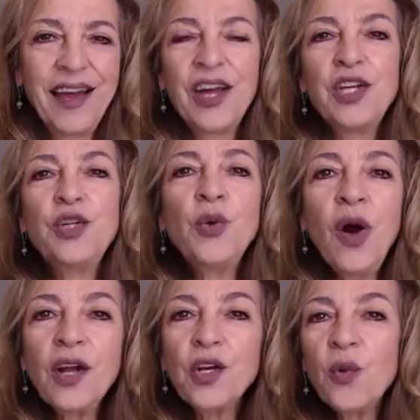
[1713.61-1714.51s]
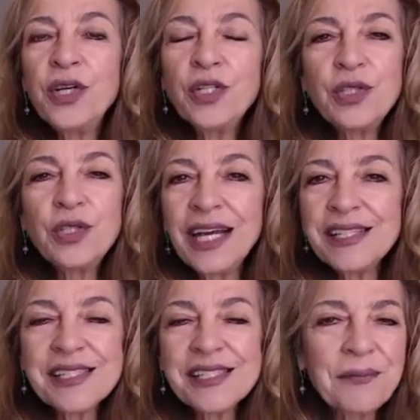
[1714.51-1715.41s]
you are going to get
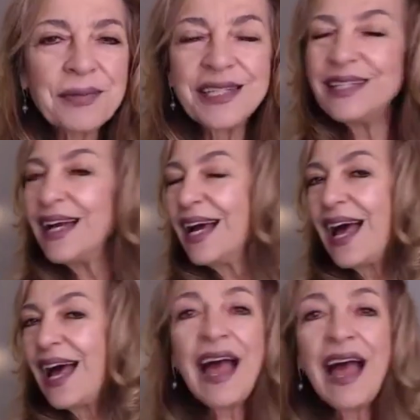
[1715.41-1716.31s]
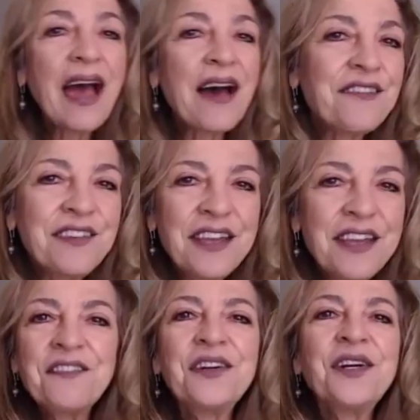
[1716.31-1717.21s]
something I have
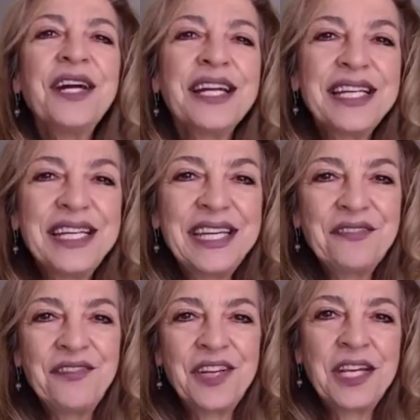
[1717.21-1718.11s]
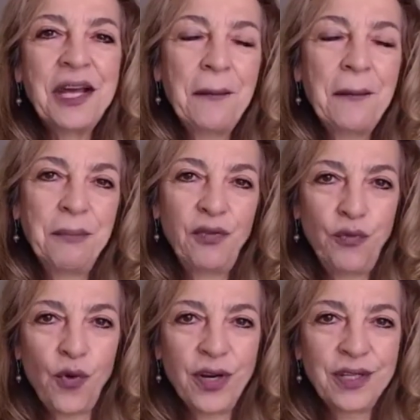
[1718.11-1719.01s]
never given
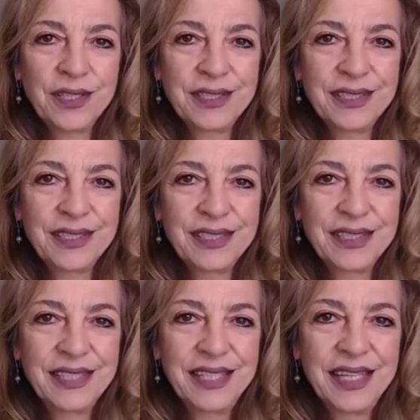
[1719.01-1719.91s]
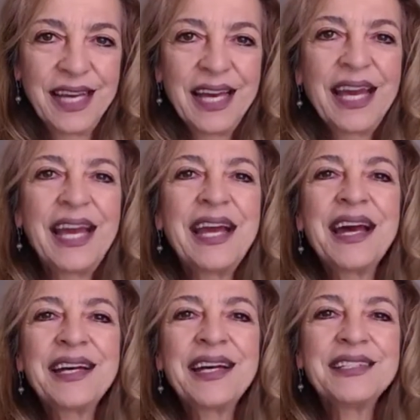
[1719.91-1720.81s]
before.
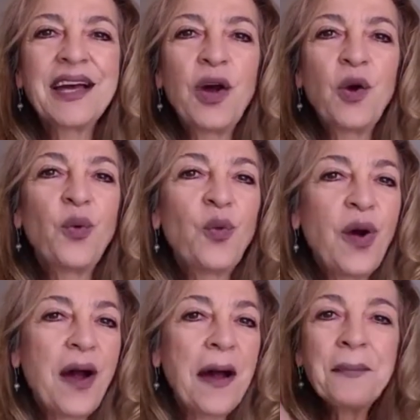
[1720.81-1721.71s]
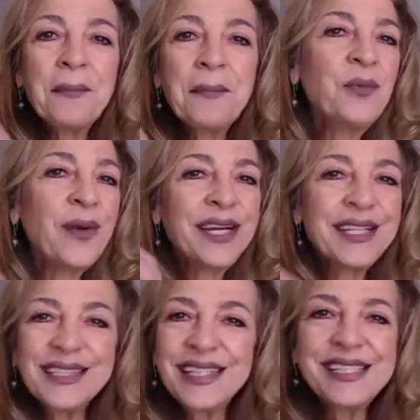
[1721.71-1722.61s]
And I'm going to wait
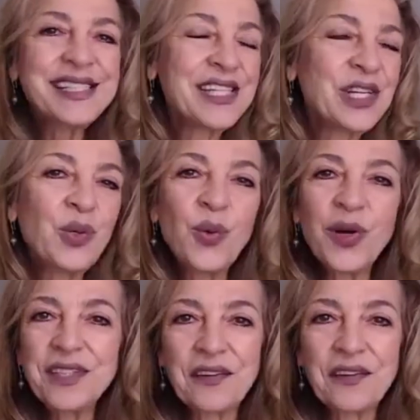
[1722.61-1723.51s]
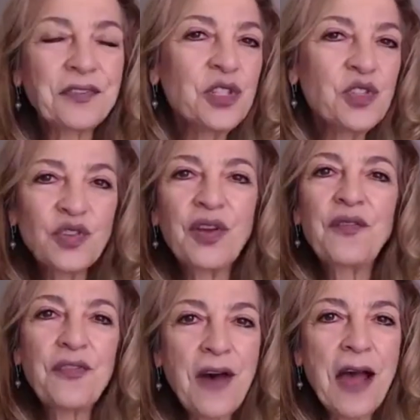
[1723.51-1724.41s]
and see who are the first
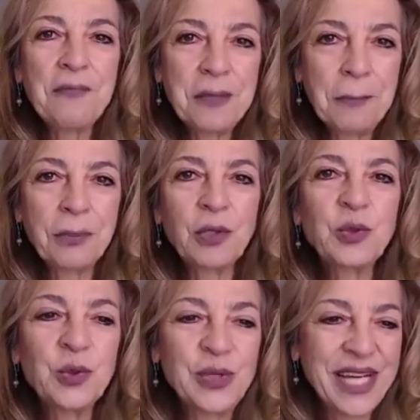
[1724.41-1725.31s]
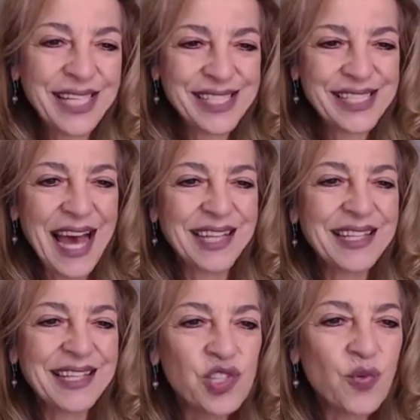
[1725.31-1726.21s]
five people who text that.
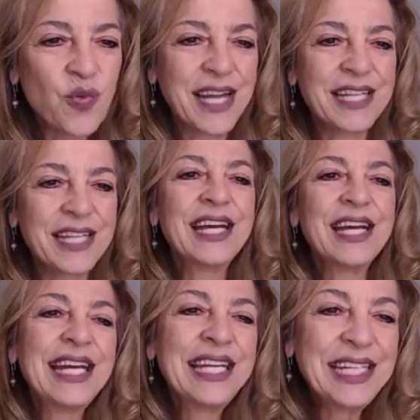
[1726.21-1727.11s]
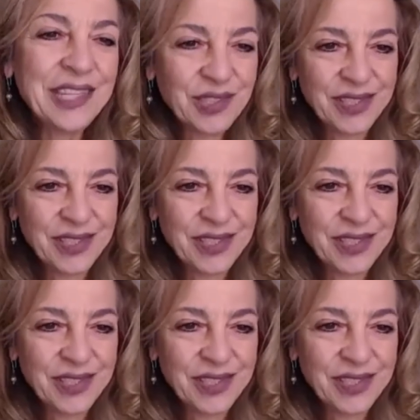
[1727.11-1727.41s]
That's right. Heal.